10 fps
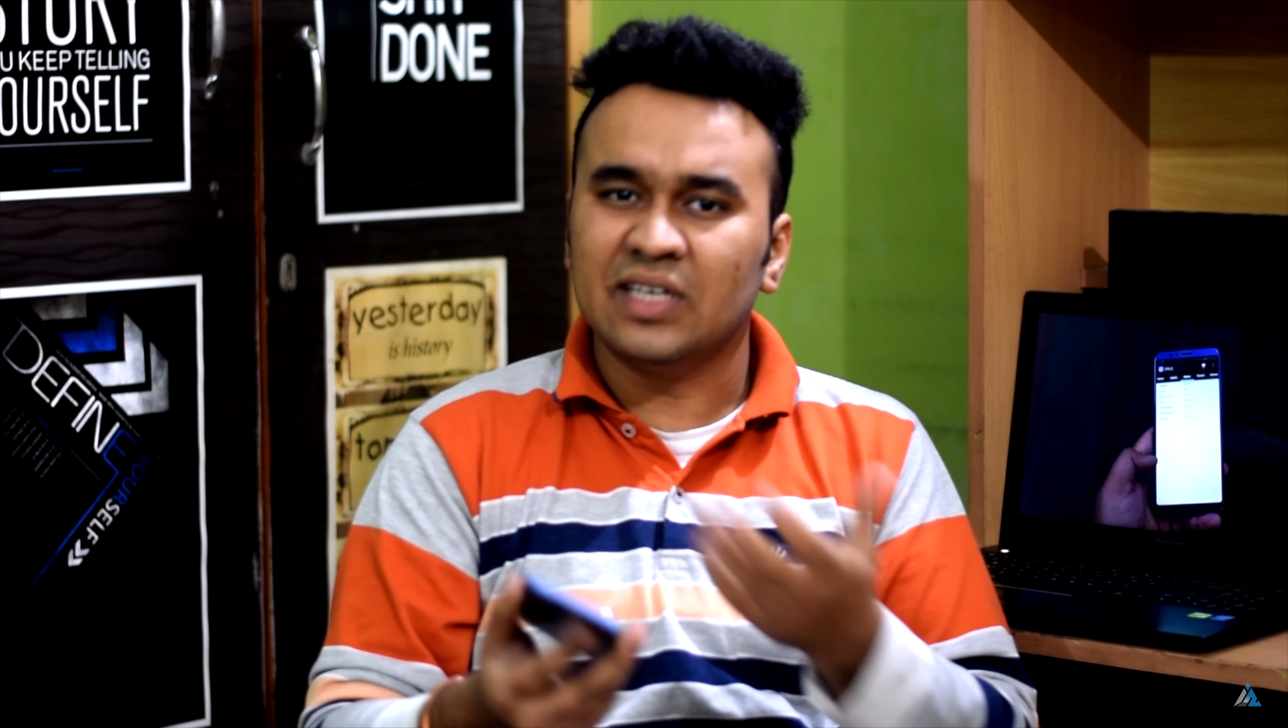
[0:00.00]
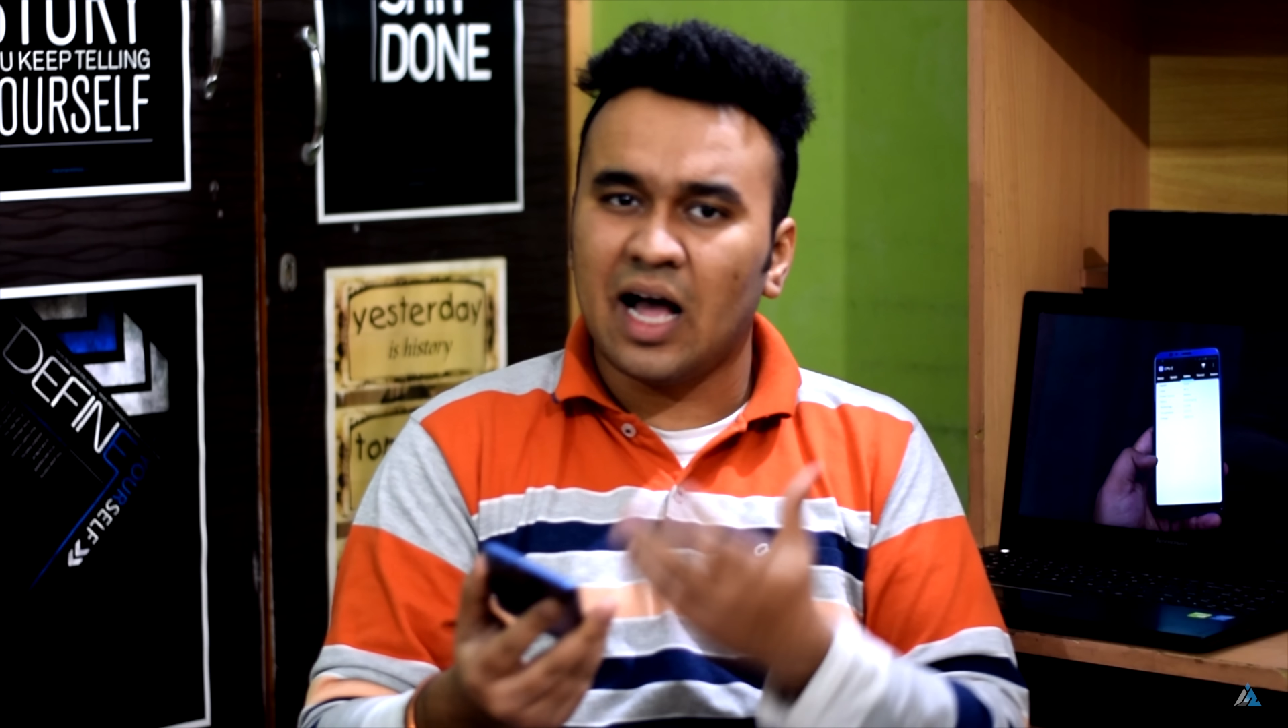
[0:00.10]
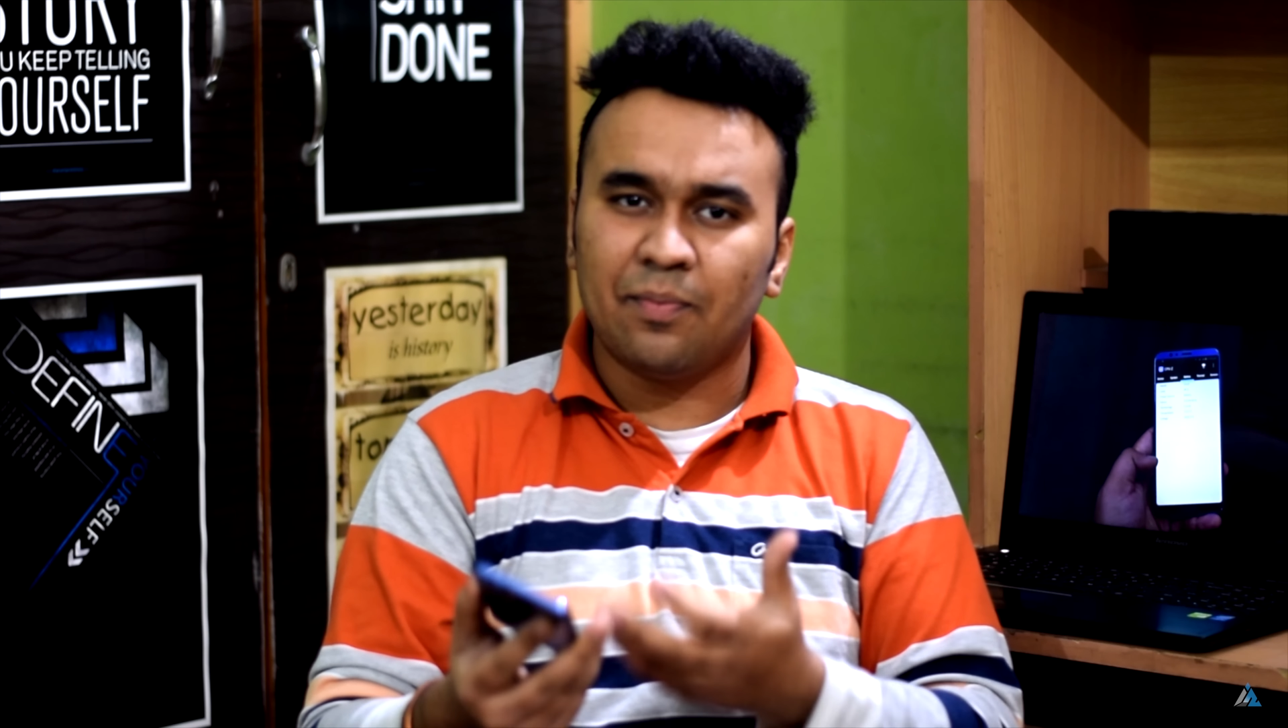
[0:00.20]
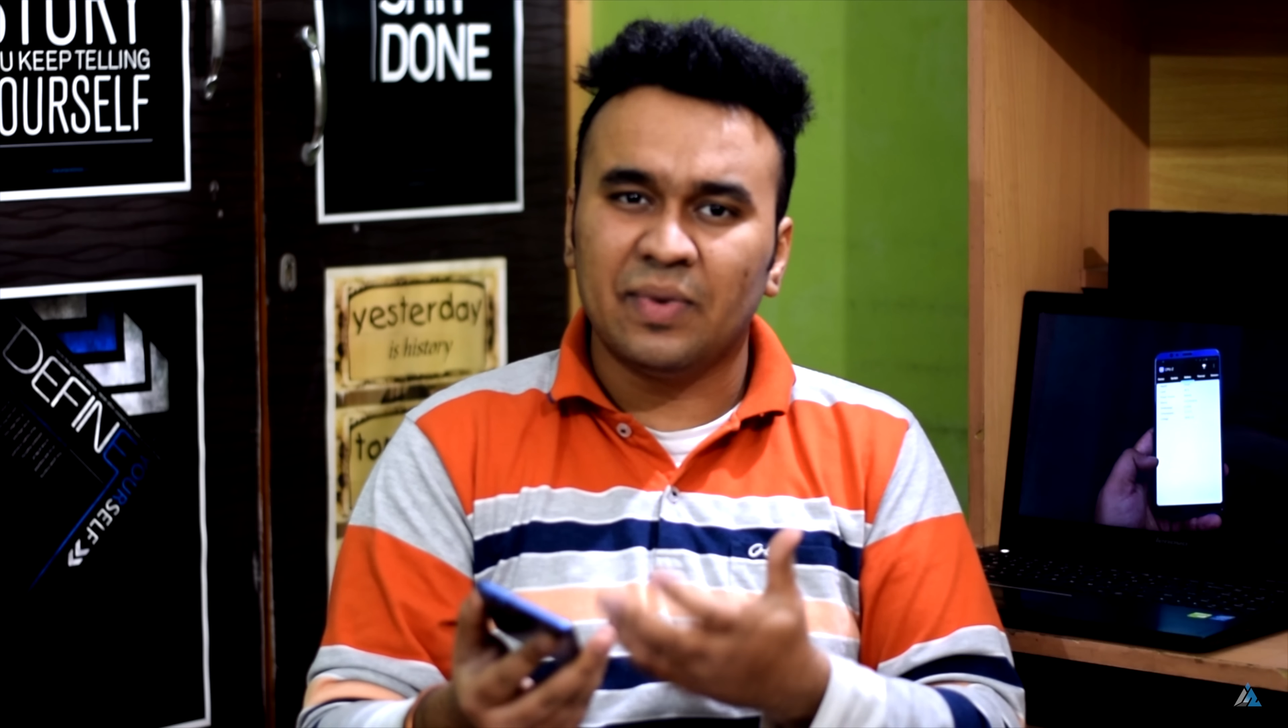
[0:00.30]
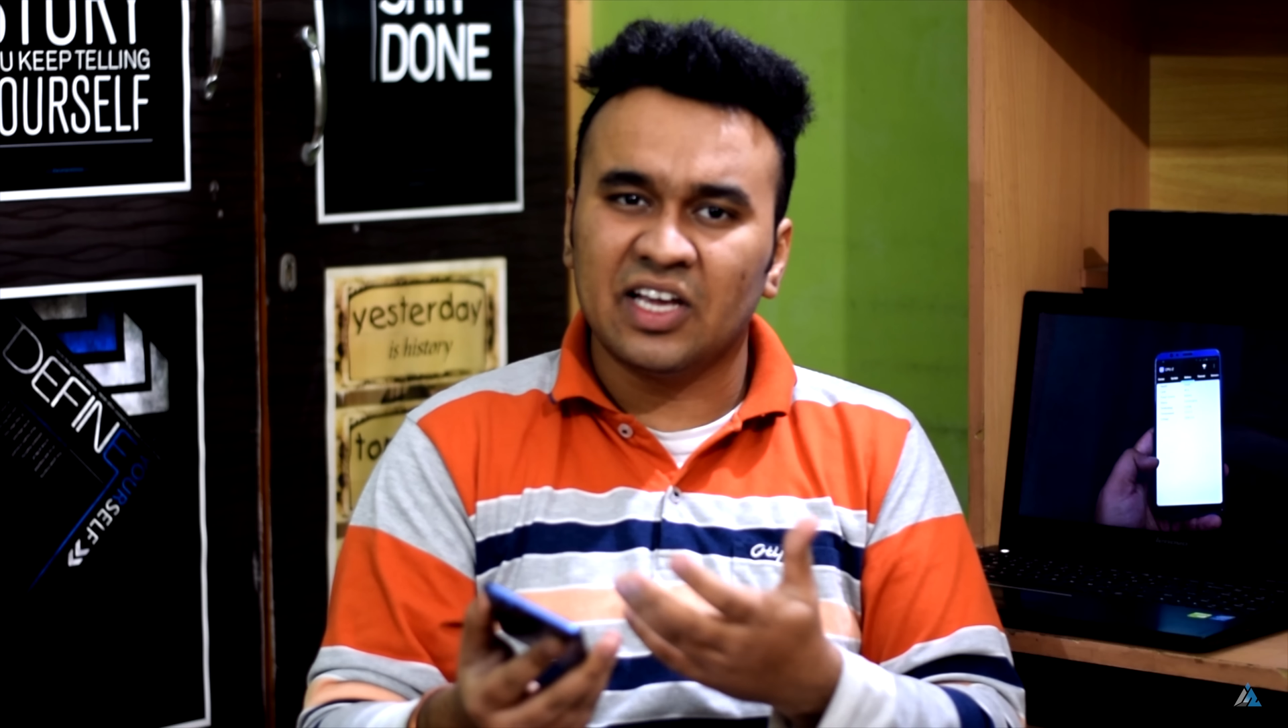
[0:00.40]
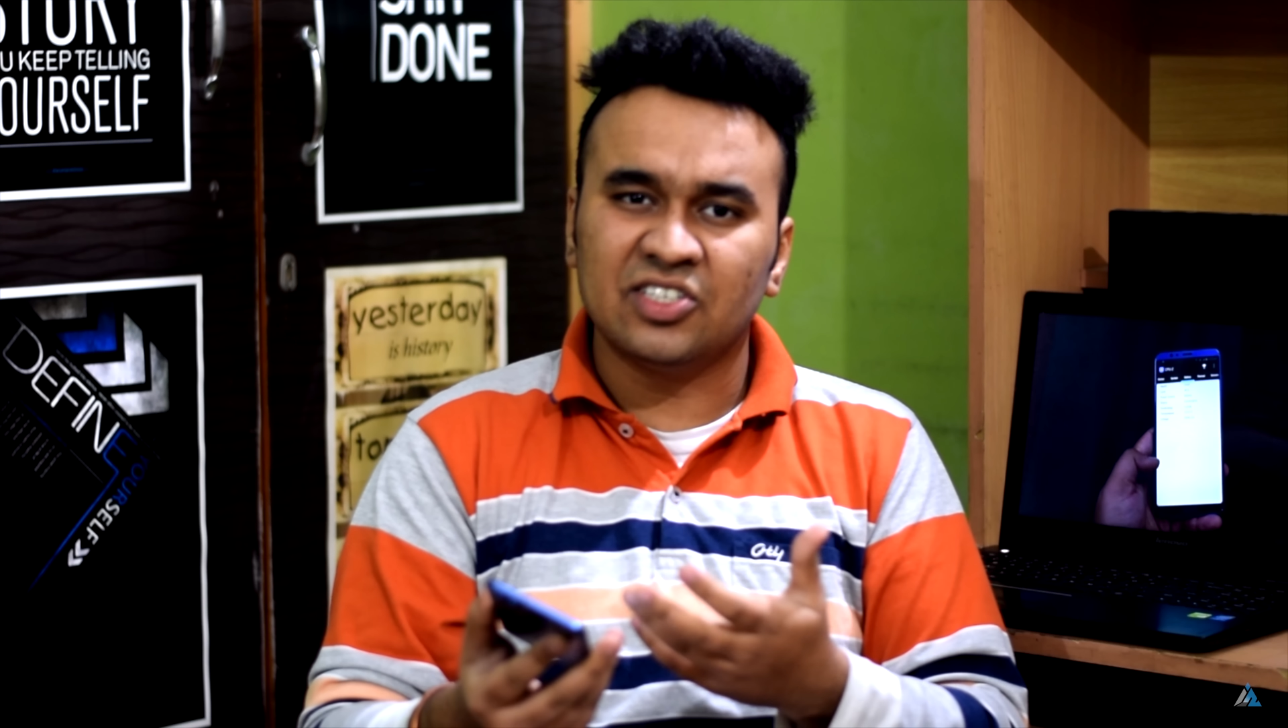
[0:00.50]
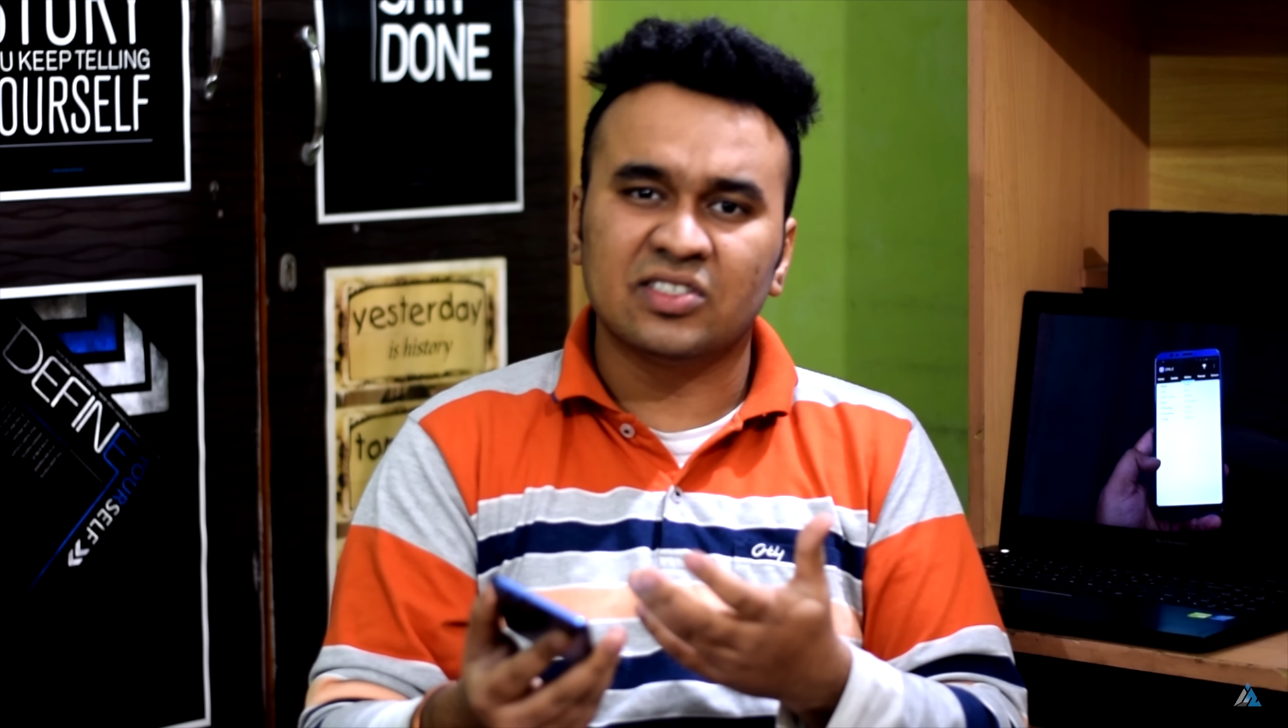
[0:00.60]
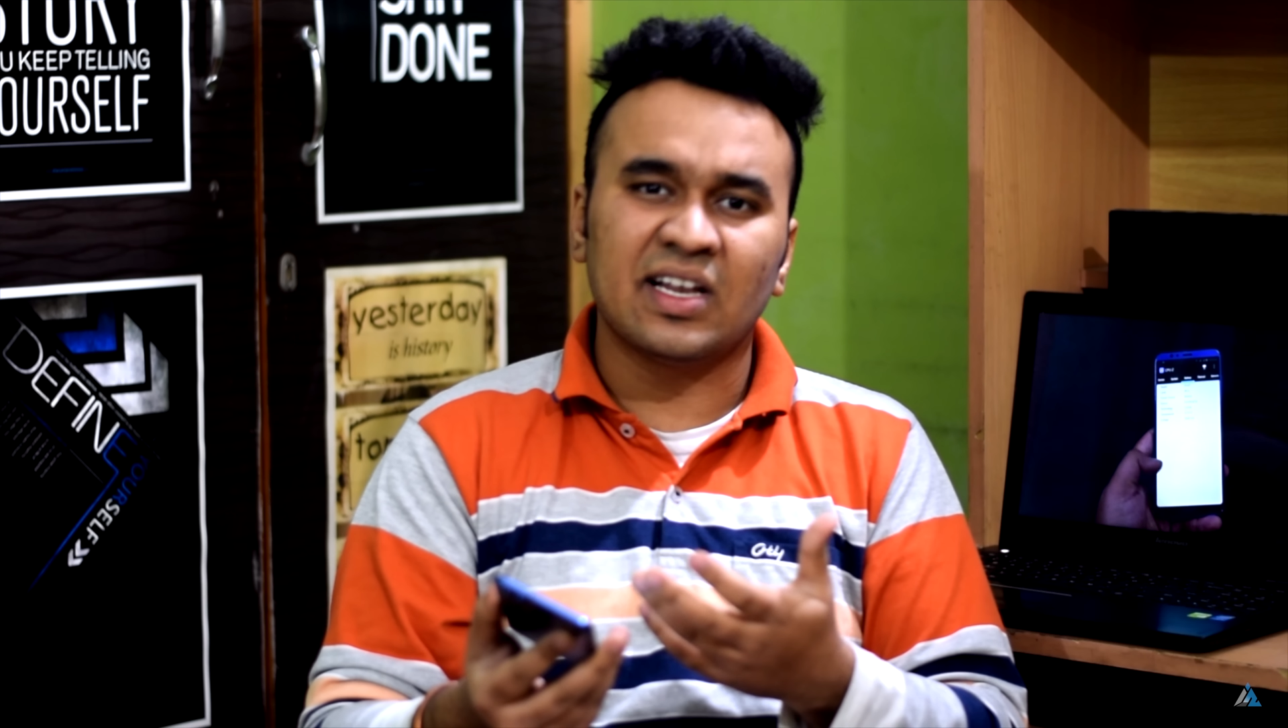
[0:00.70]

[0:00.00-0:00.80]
applications